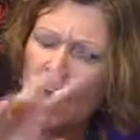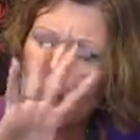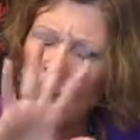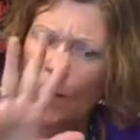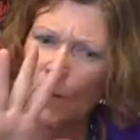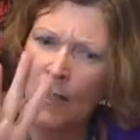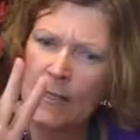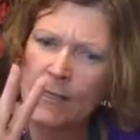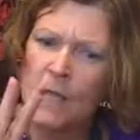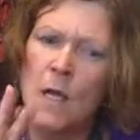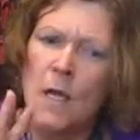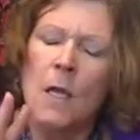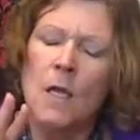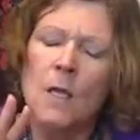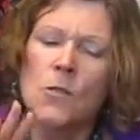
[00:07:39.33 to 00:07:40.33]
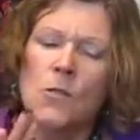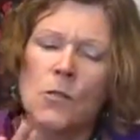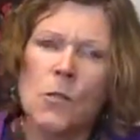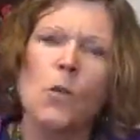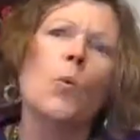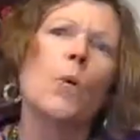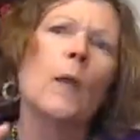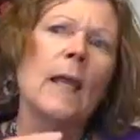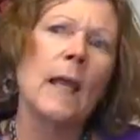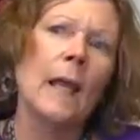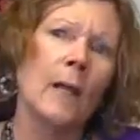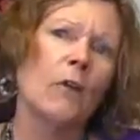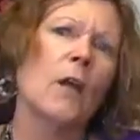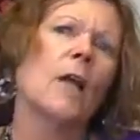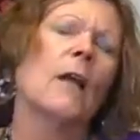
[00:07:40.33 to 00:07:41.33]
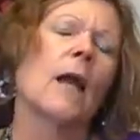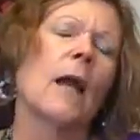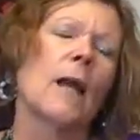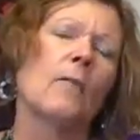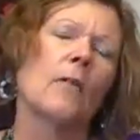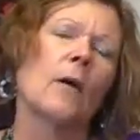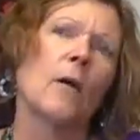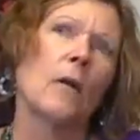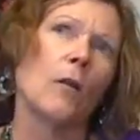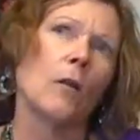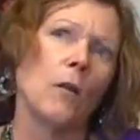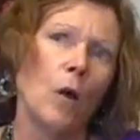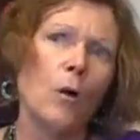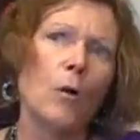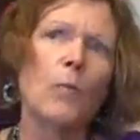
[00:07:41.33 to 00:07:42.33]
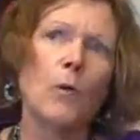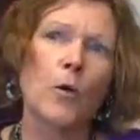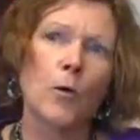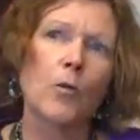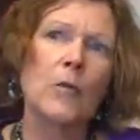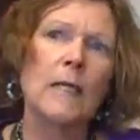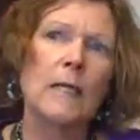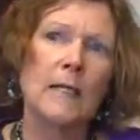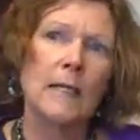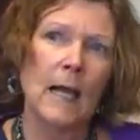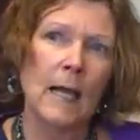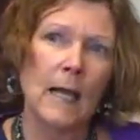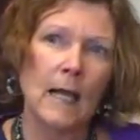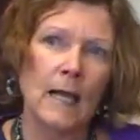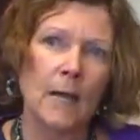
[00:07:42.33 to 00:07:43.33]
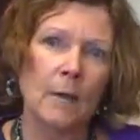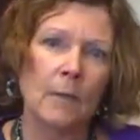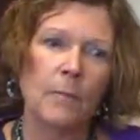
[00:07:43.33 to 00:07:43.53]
Anyways, so we had her on a kind of a low protein diet